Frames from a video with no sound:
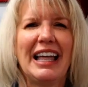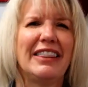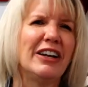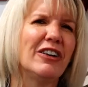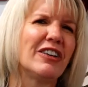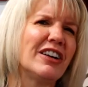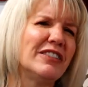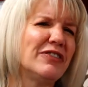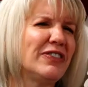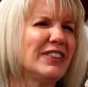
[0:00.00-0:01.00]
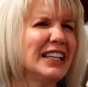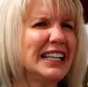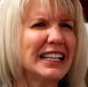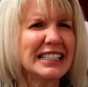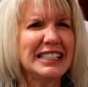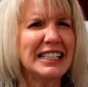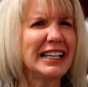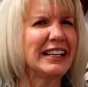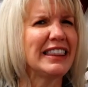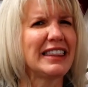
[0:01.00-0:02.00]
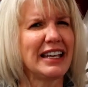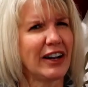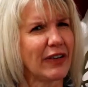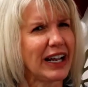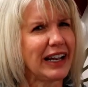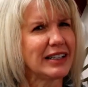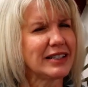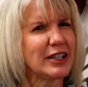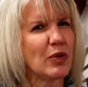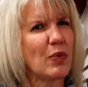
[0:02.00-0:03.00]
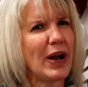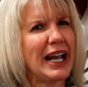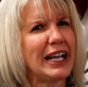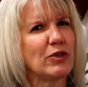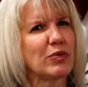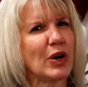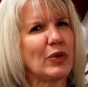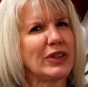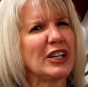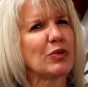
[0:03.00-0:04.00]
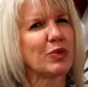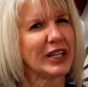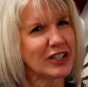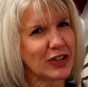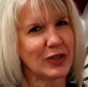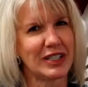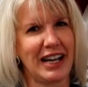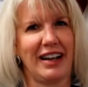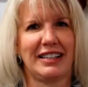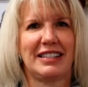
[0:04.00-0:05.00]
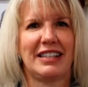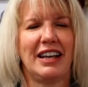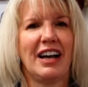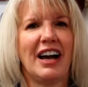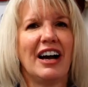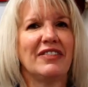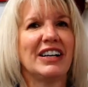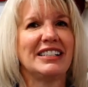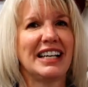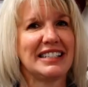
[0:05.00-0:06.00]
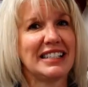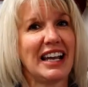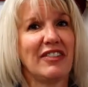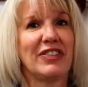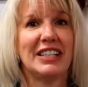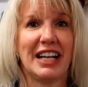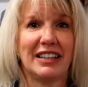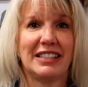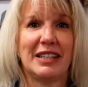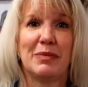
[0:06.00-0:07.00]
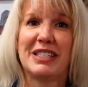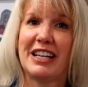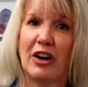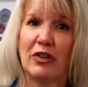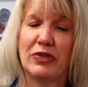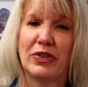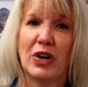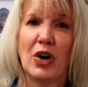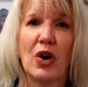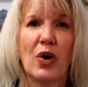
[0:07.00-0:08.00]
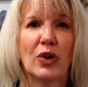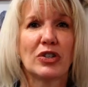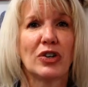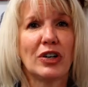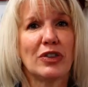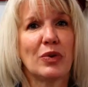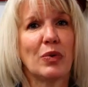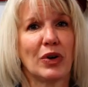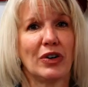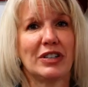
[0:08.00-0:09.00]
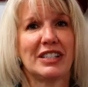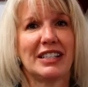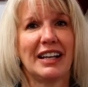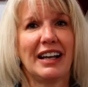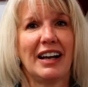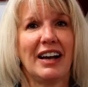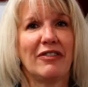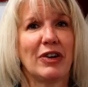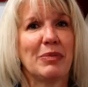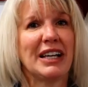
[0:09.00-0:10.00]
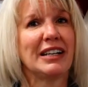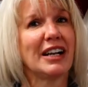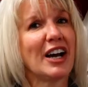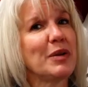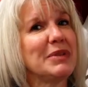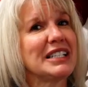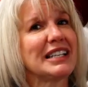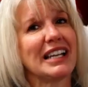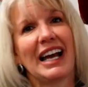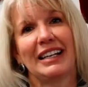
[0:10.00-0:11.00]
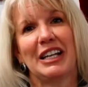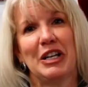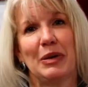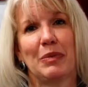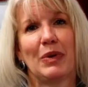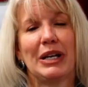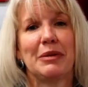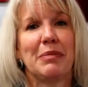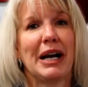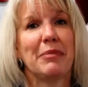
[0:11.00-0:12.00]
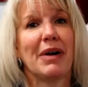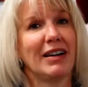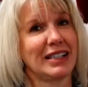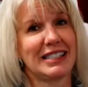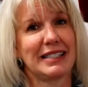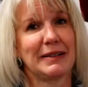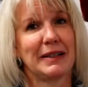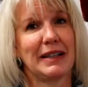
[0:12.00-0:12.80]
There are conflicting theories that Wade wrote the original text of Adeste Fideles himself, or took the words from an anonymous Latin hymn written by monks,